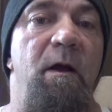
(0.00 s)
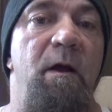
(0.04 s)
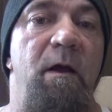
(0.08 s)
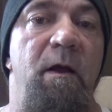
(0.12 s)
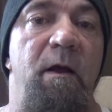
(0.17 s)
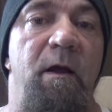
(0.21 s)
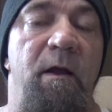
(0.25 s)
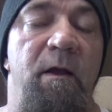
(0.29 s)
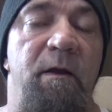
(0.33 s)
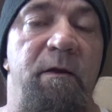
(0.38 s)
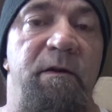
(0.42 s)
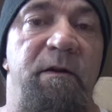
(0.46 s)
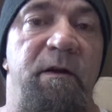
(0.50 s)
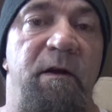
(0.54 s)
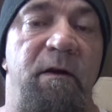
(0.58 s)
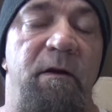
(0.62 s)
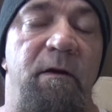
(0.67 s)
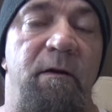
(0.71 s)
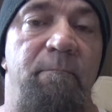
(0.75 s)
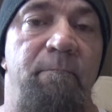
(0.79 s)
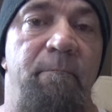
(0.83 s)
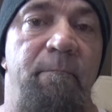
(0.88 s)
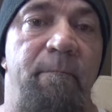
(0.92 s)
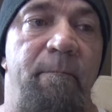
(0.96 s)
And
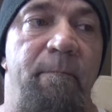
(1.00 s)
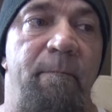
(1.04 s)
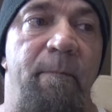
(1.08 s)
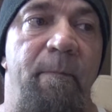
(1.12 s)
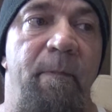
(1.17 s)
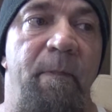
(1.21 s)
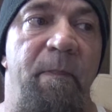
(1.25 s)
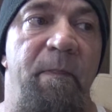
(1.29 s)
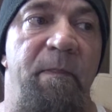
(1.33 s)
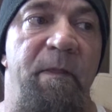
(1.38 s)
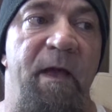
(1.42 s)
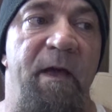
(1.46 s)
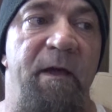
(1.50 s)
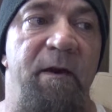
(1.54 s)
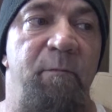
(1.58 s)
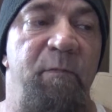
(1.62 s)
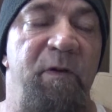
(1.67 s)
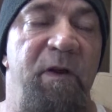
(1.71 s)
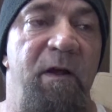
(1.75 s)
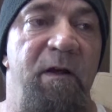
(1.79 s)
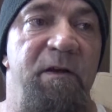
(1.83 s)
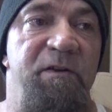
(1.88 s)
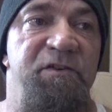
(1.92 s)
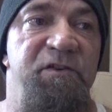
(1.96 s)
um, that
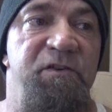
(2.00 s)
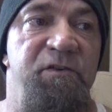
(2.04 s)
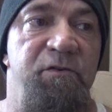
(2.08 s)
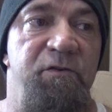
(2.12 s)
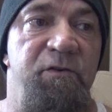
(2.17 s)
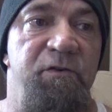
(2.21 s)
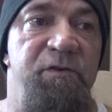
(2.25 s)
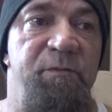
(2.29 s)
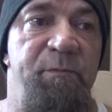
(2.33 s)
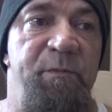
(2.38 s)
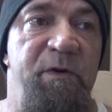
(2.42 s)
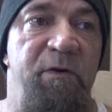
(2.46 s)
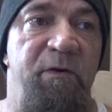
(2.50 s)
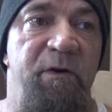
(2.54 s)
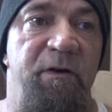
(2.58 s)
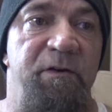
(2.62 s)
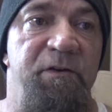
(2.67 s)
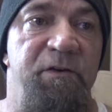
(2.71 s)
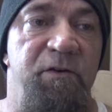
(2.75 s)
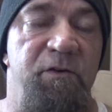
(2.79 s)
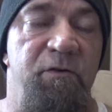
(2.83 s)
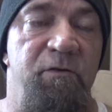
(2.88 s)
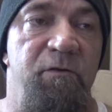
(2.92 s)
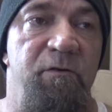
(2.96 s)
applies to your
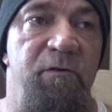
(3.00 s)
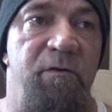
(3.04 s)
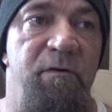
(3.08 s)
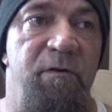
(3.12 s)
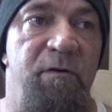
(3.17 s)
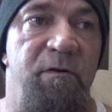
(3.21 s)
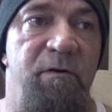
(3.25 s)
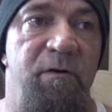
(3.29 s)
spirit too.